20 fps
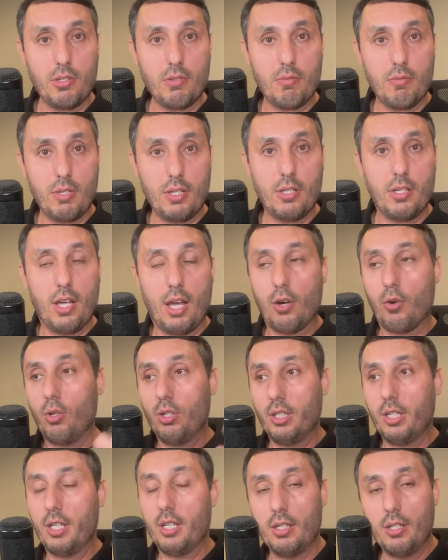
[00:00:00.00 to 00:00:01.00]
And not
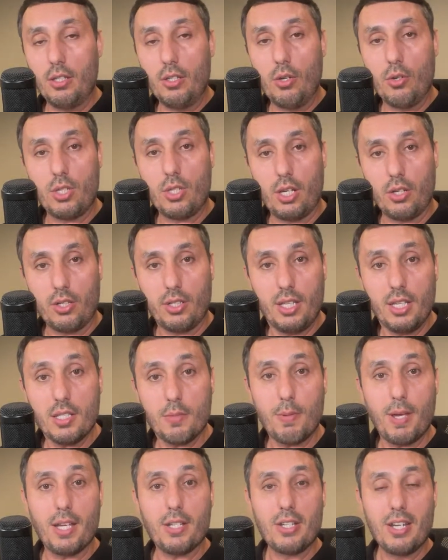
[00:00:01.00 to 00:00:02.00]
only he knows how to
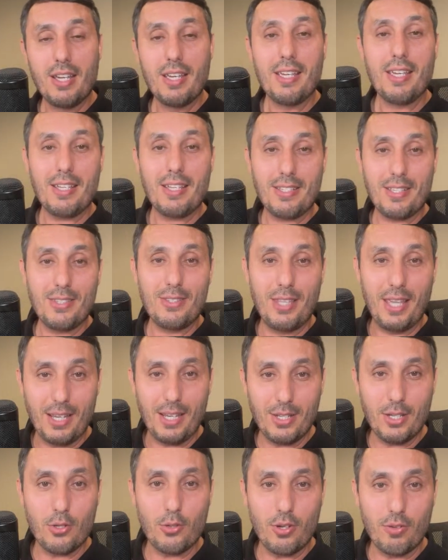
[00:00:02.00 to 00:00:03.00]
dispatch, he's a
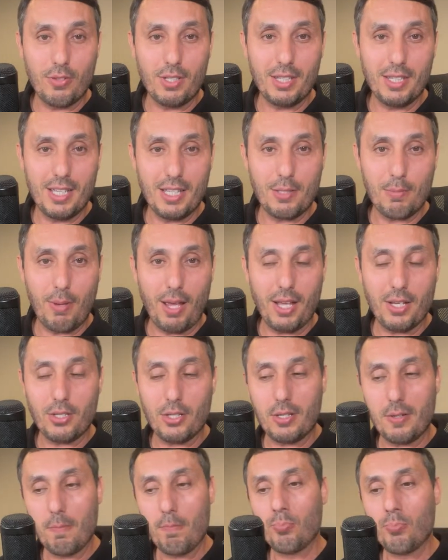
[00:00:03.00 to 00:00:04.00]
data-driven dispatcher.